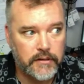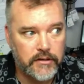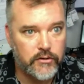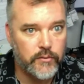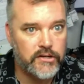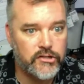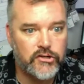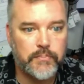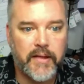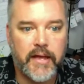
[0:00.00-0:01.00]
in your
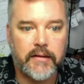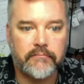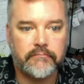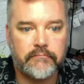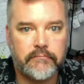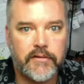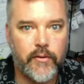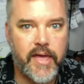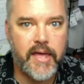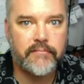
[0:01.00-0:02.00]
research plan. Go
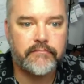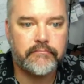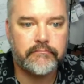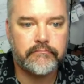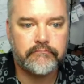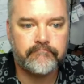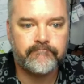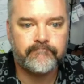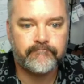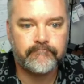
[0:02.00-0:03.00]
ahead.
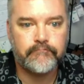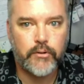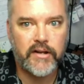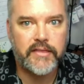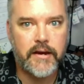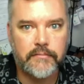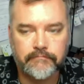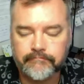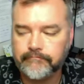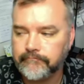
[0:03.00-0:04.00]
Put it there.
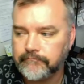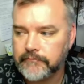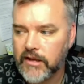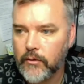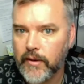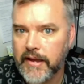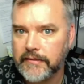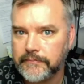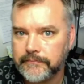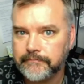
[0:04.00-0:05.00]
I'll wait.